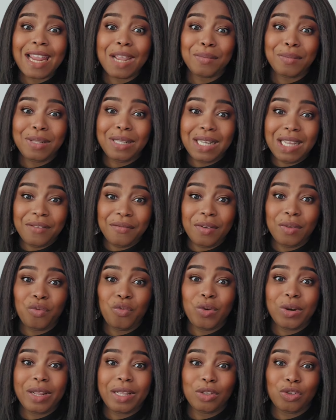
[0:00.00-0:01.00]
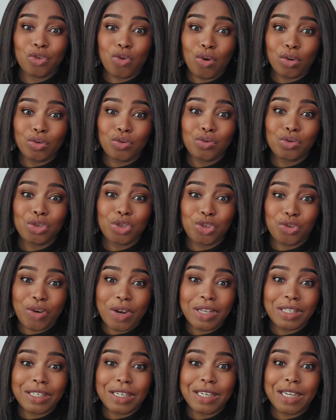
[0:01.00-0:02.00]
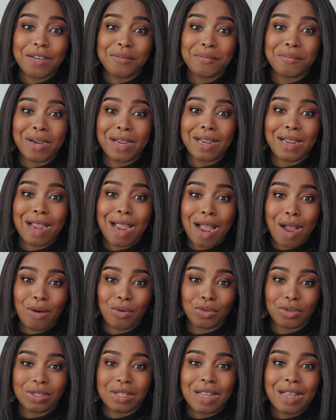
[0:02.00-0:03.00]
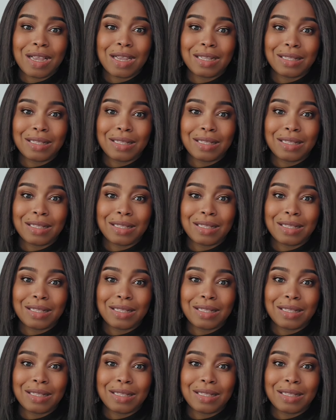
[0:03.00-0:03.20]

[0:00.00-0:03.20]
I am living with a total stranger in my house